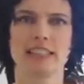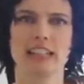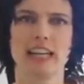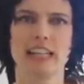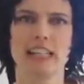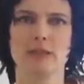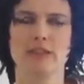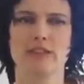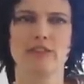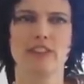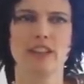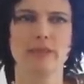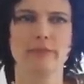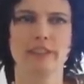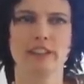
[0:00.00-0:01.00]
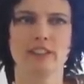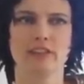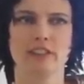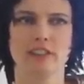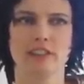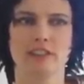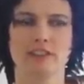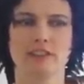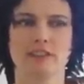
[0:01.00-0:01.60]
and he was very beautiful.